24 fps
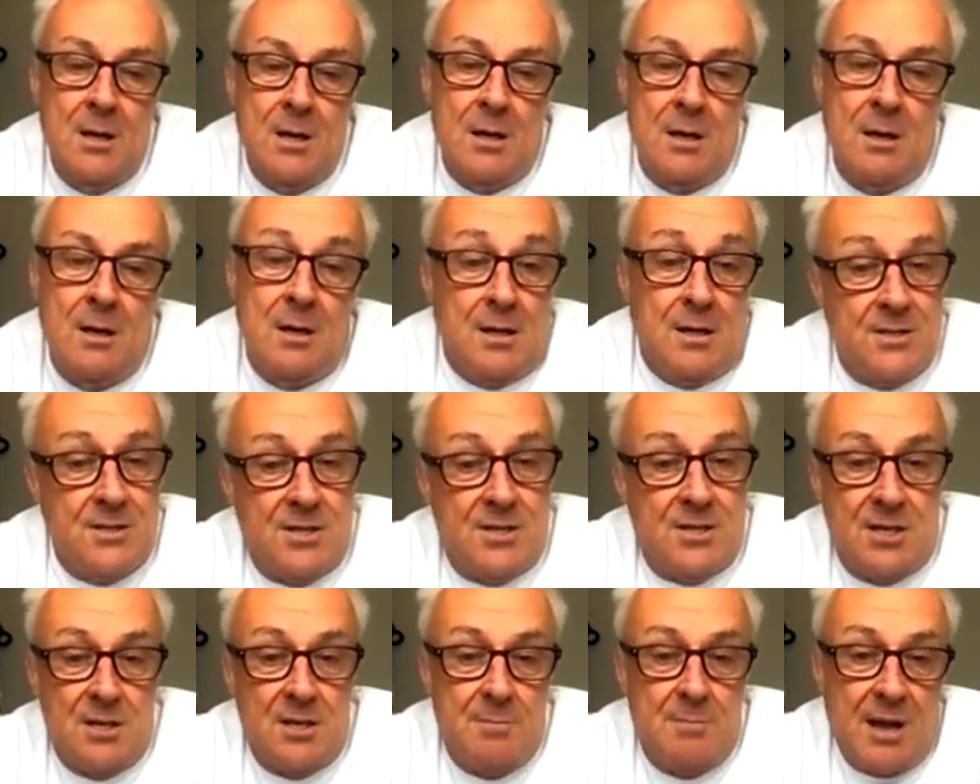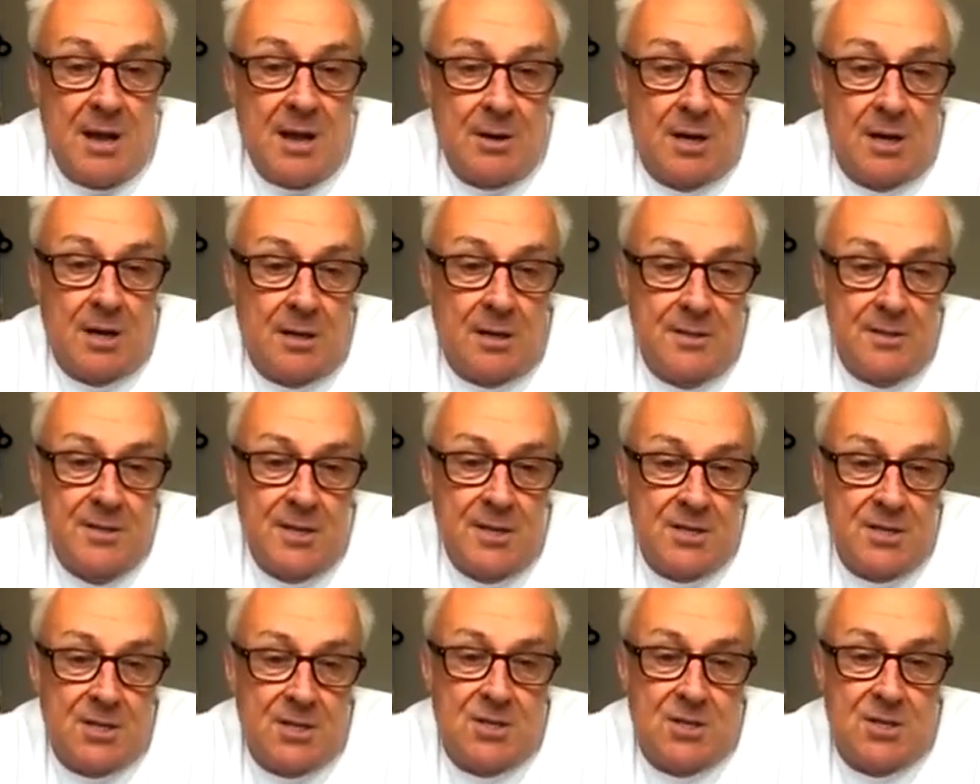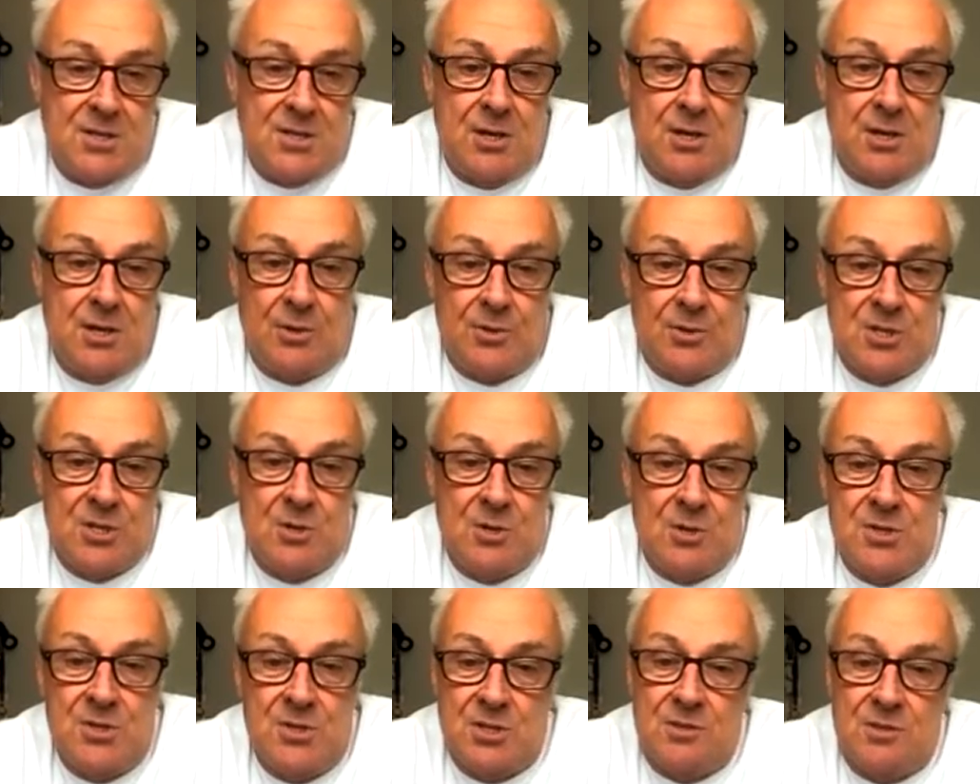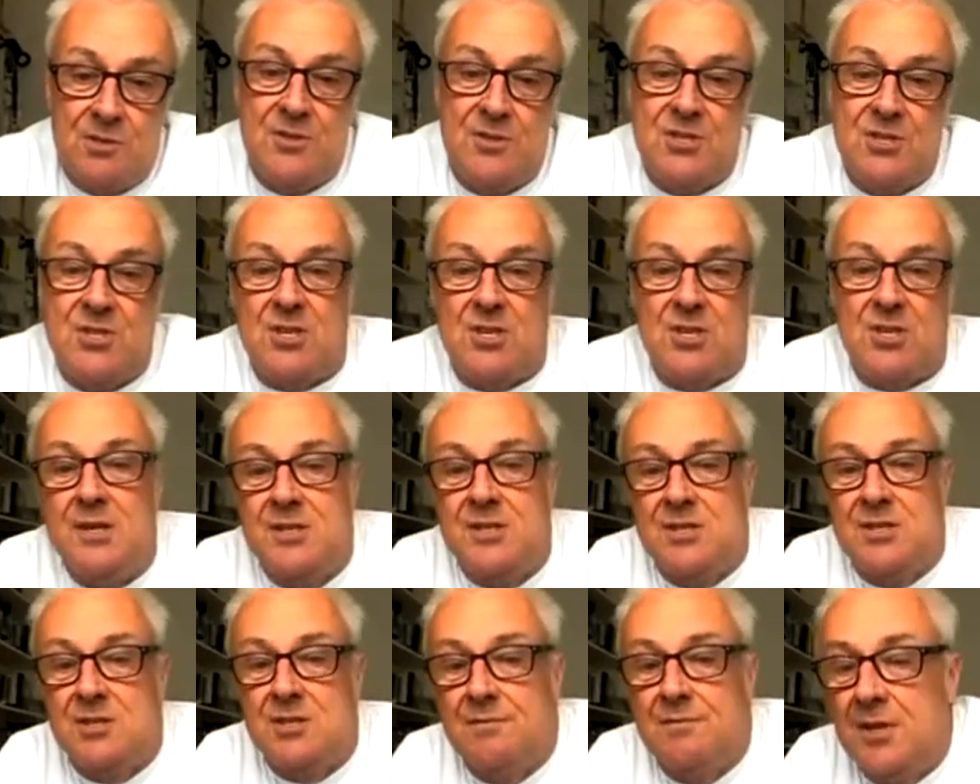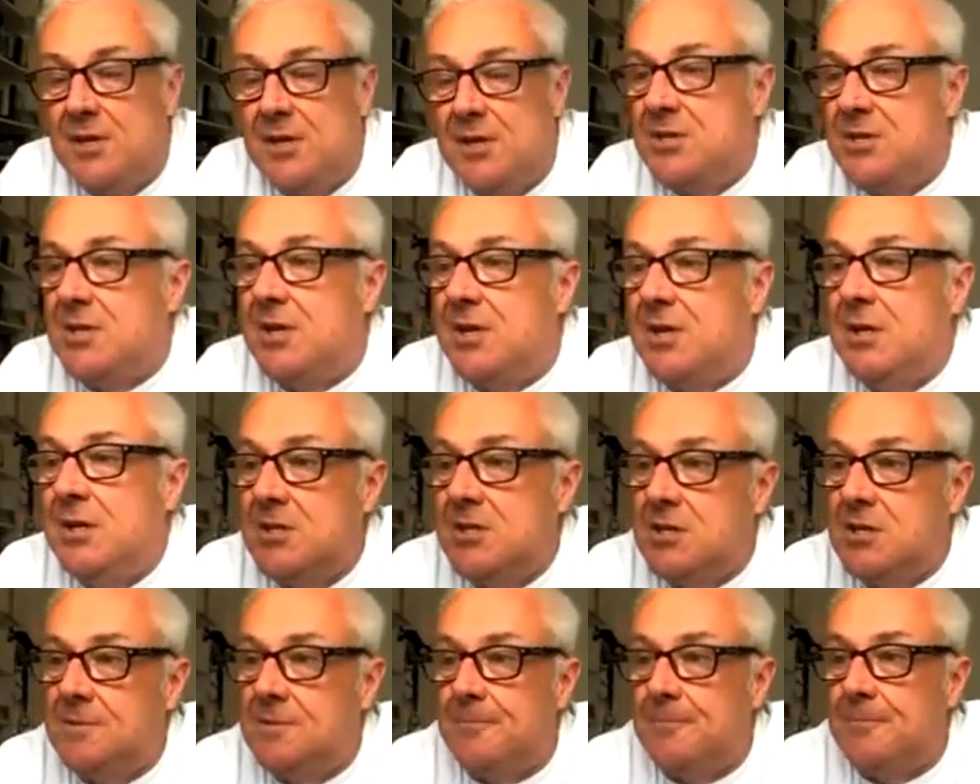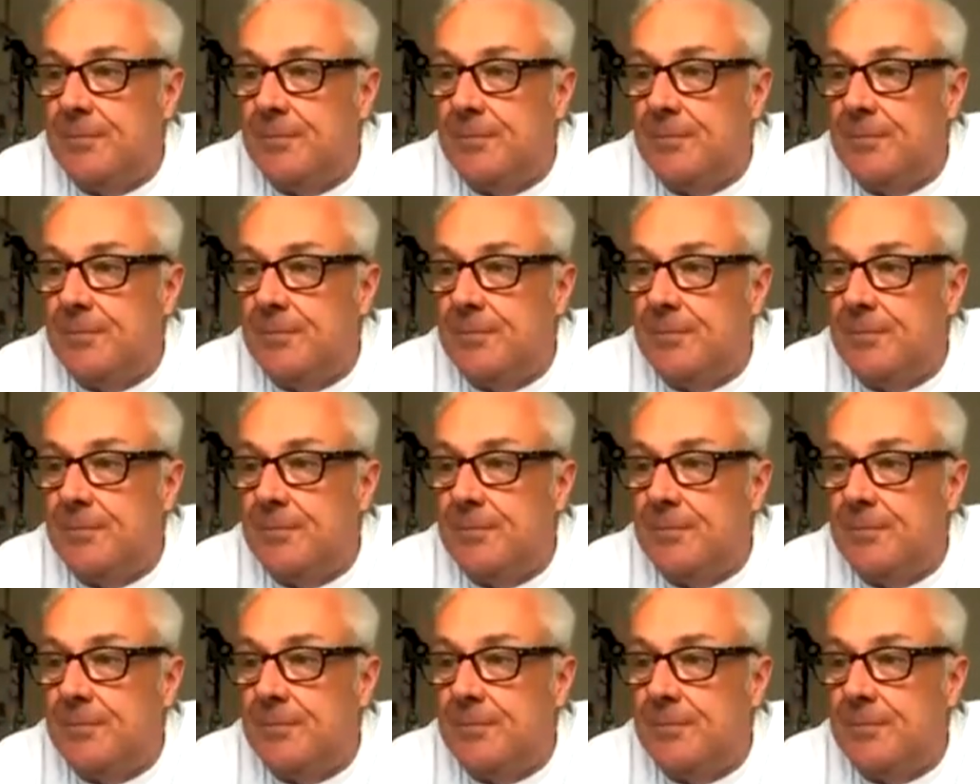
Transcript: As I said about hard disks, the consequences of the sizes of these things,